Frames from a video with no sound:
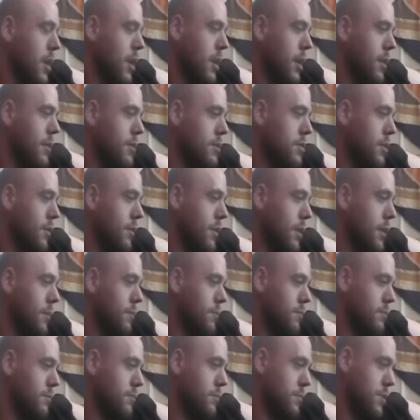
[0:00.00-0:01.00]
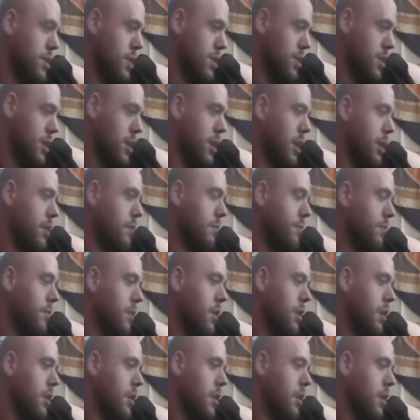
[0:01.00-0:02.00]
And then this other Ginger Kid.
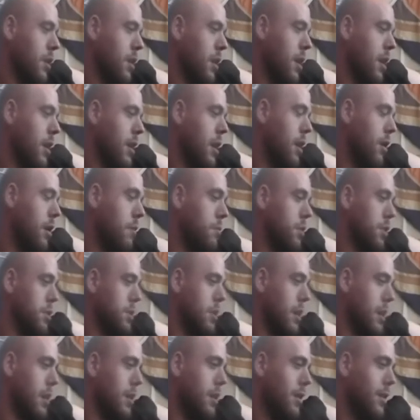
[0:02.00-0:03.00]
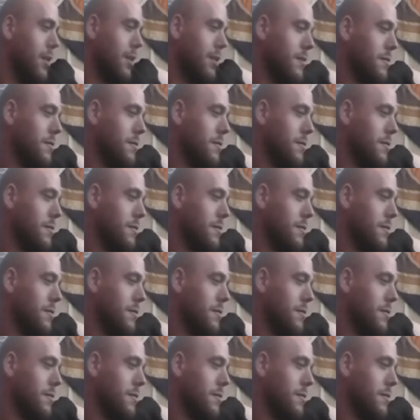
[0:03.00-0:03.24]
Now I'm not taking.